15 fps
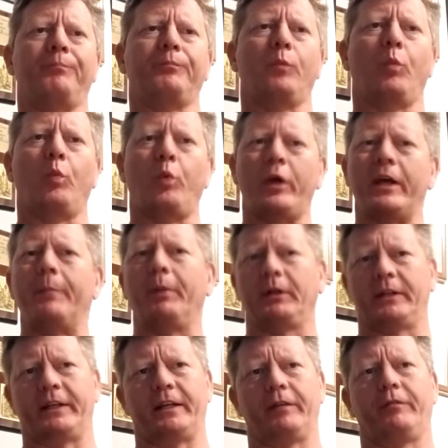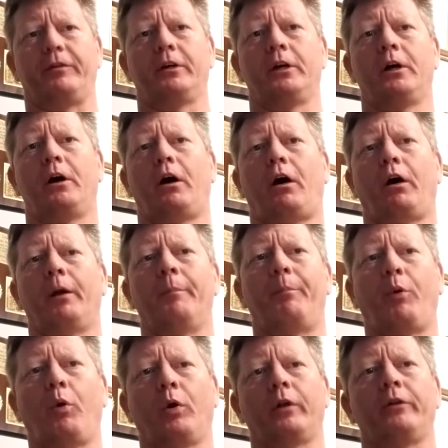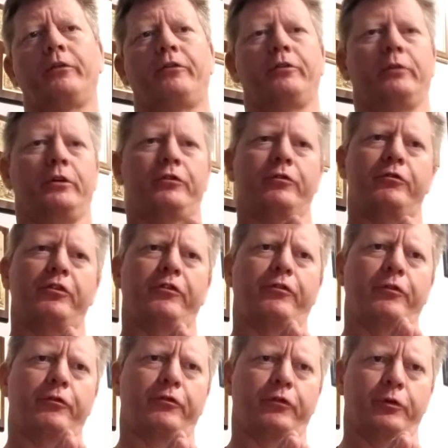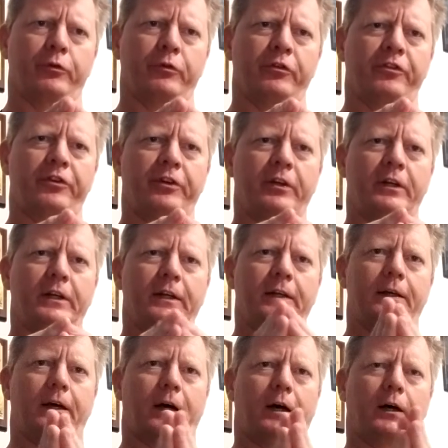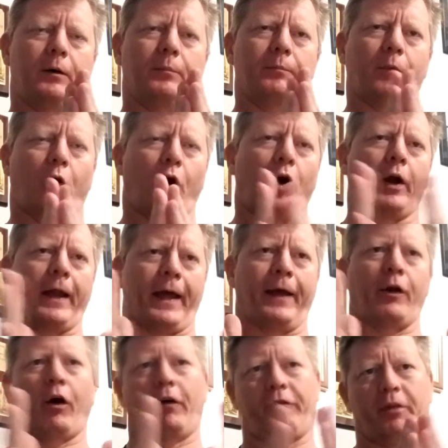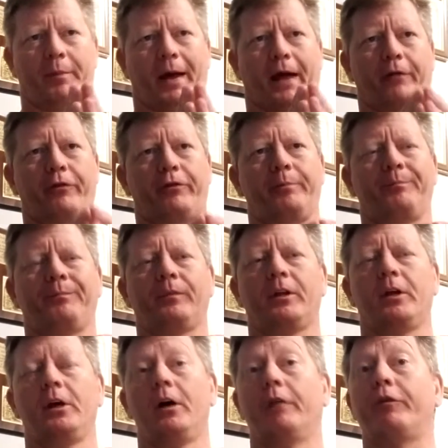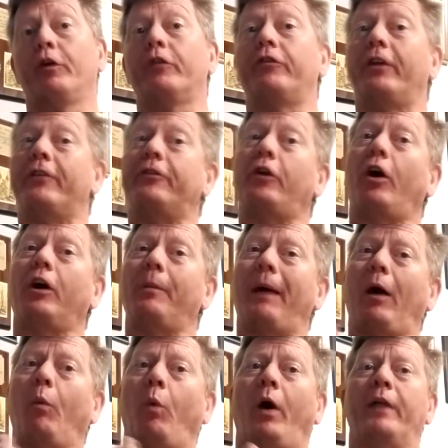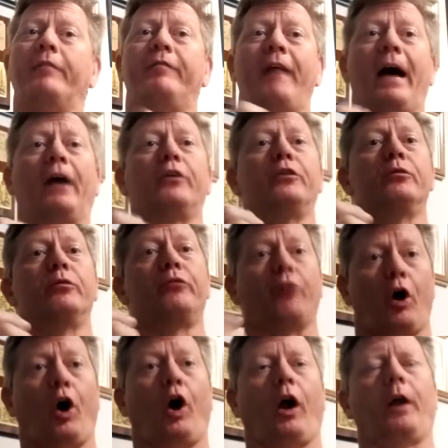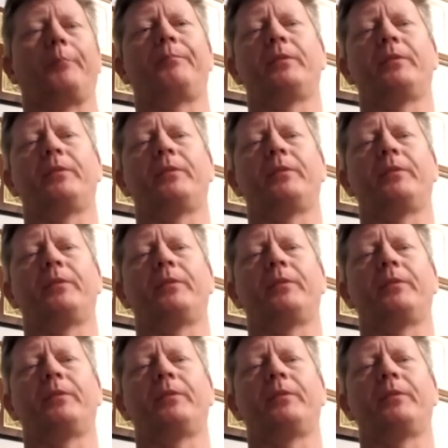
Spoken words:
we believe are important to a jiu-jitsu student on and off the mats. First, let's talk about what values are.